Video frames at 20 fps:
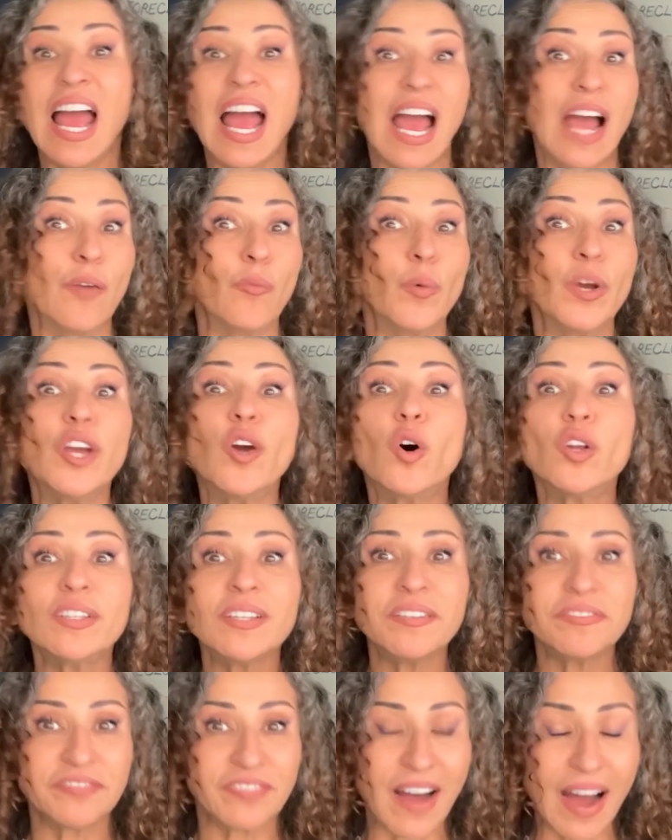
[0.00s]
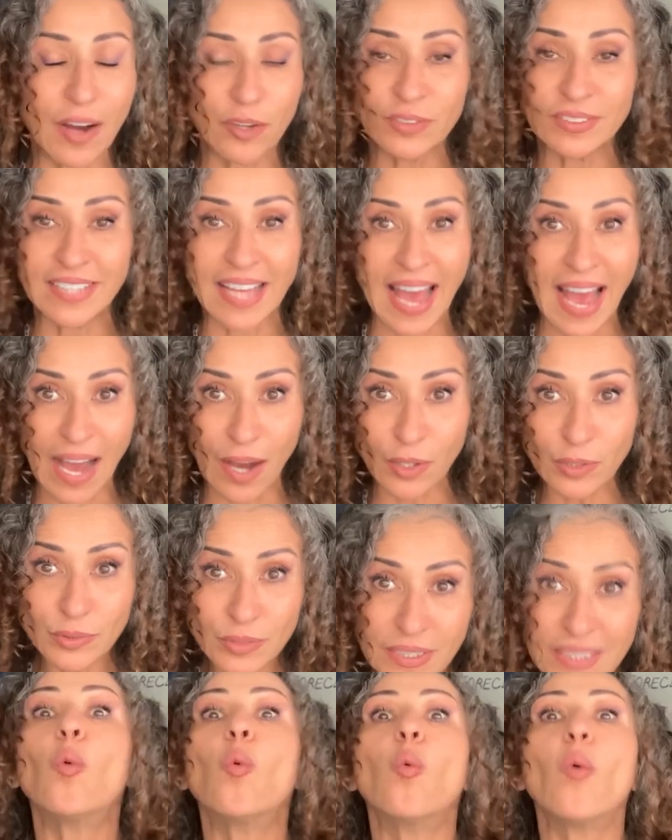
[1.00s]
And we only found out
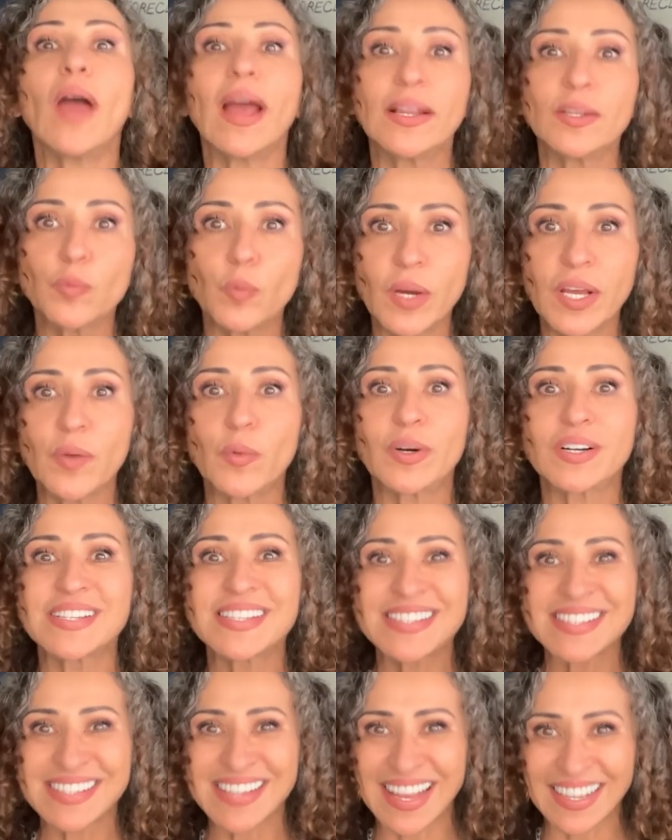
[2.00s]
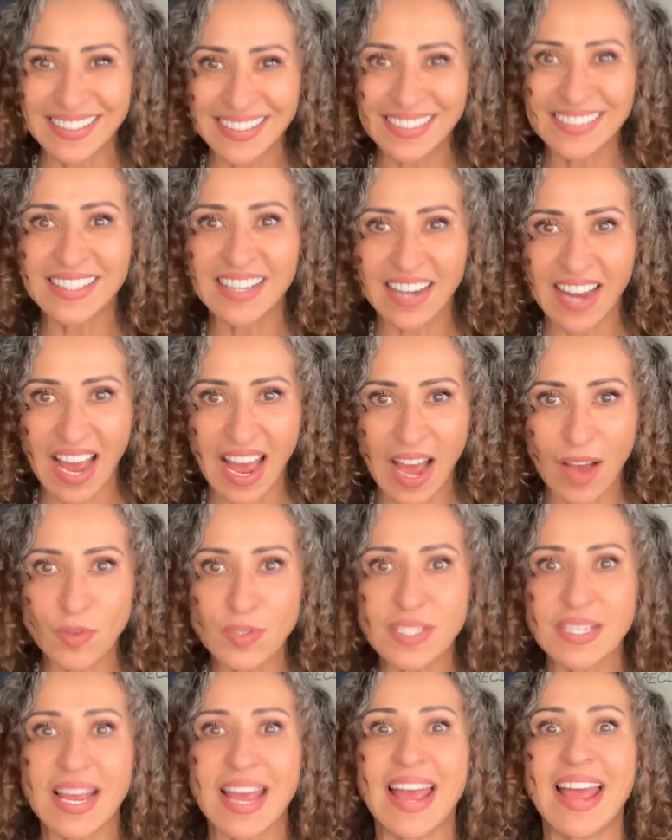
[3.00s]
when we were selling their
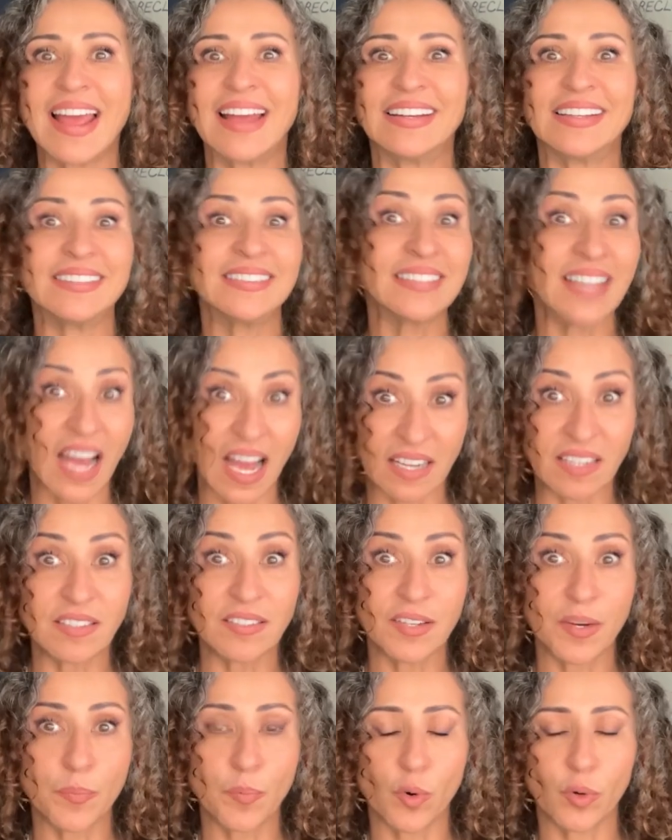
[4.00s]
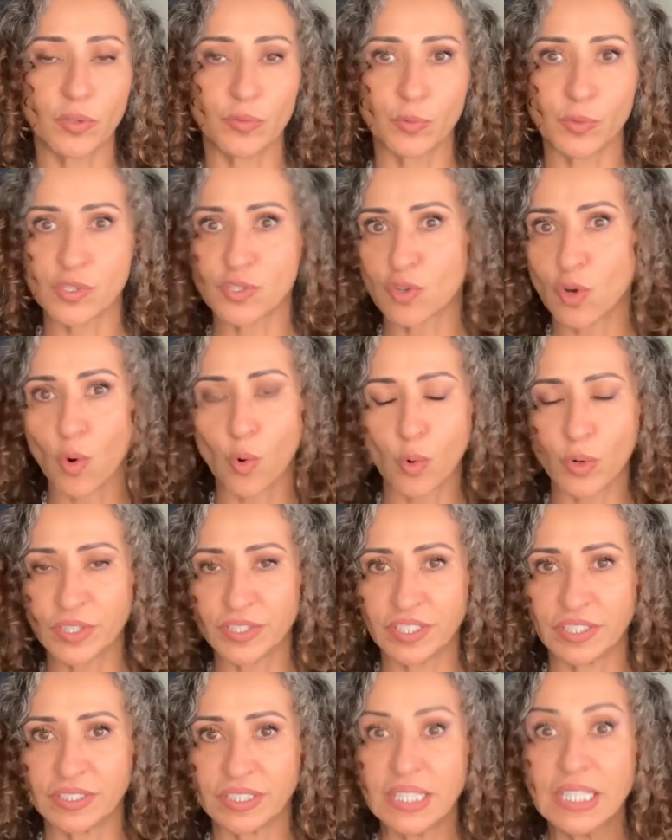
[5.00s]
house and a title report was
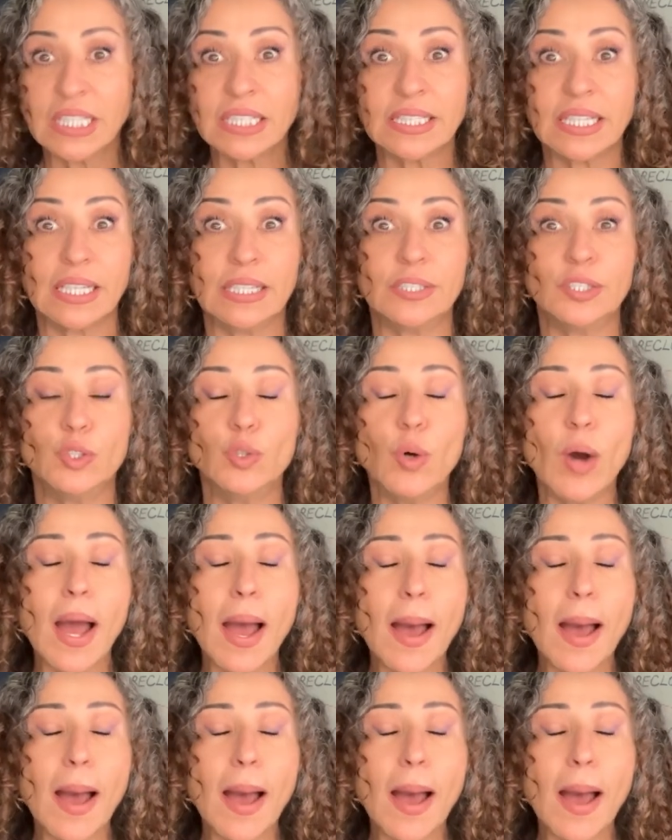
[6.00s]
ordered. Can you